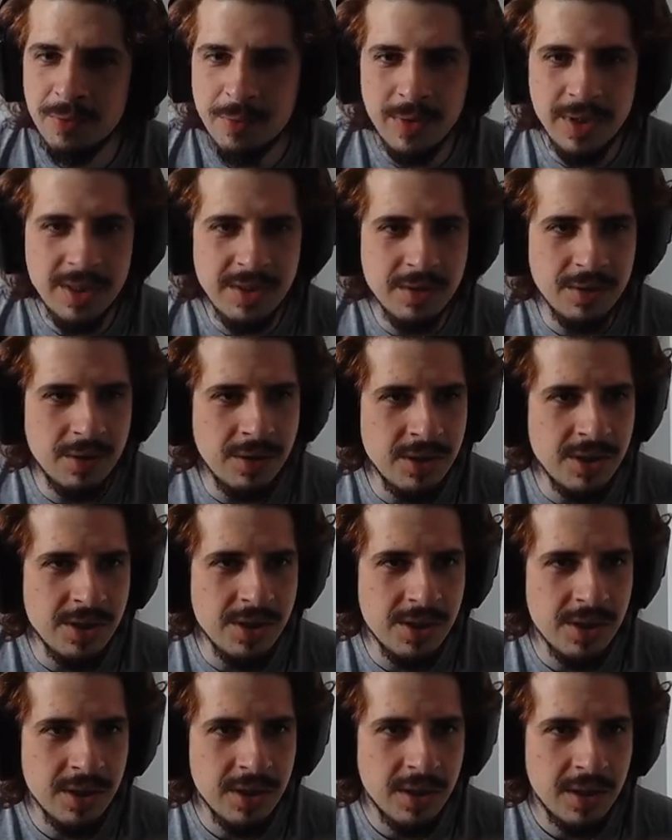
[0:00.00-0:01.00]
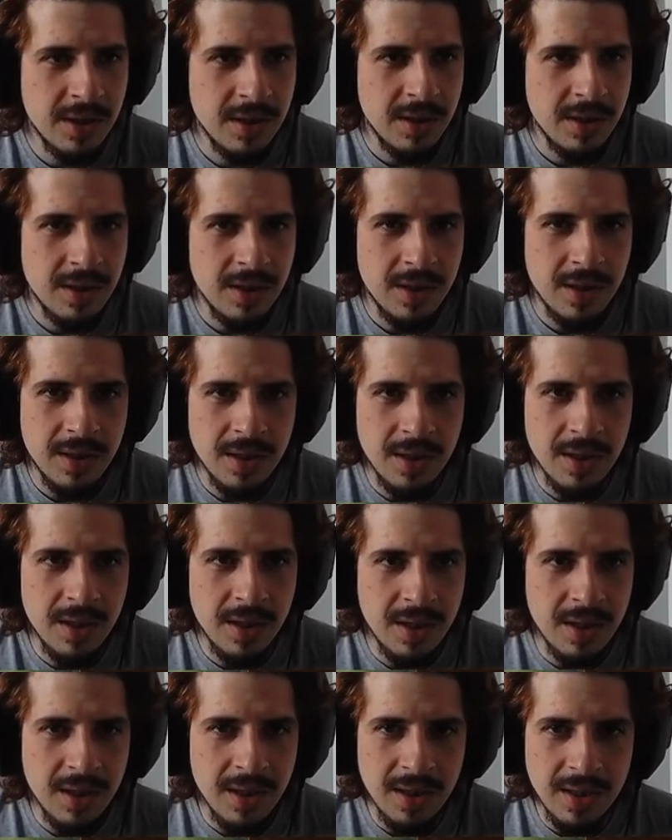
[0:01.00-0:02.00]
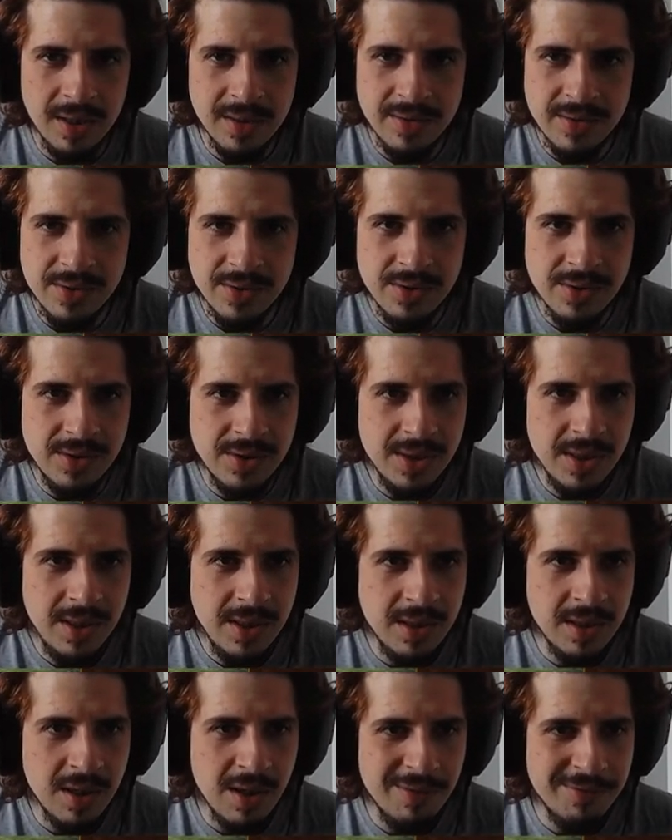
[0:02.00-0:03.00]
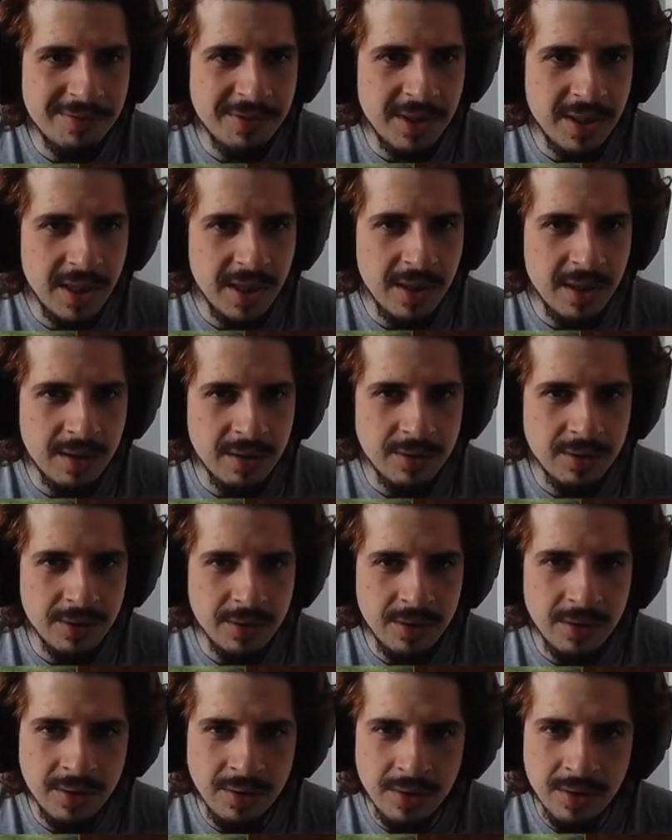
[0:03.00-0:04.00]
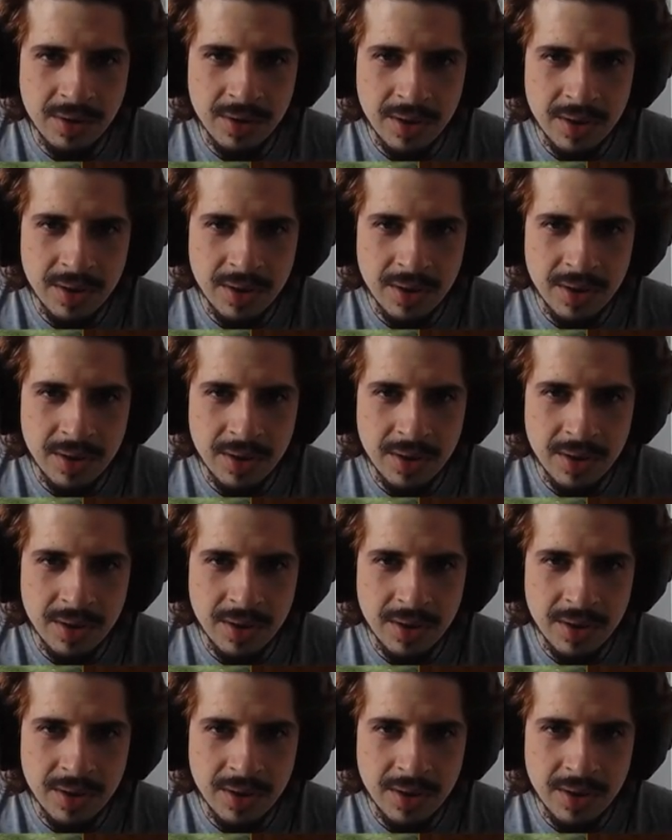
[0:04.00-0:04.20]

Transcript: Research? Uh, let's see, coffee editor.